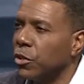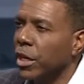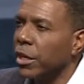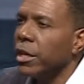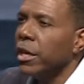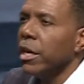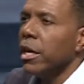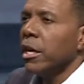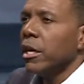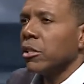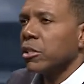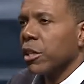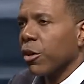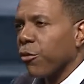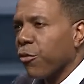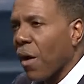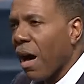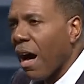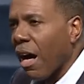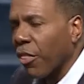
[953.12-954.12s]
that. Say,
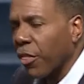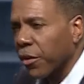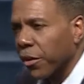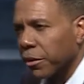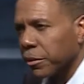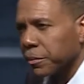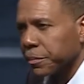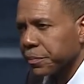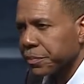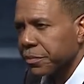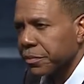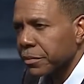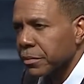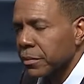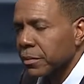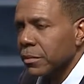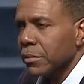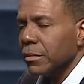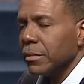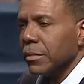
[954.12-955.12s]
Father,
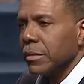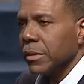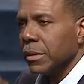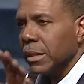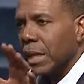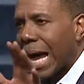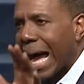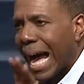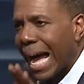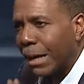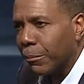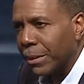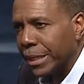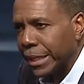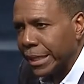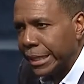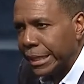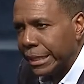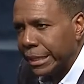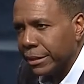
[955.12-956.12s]
I,
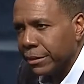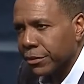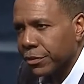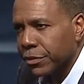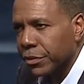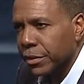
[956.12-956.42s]
believe,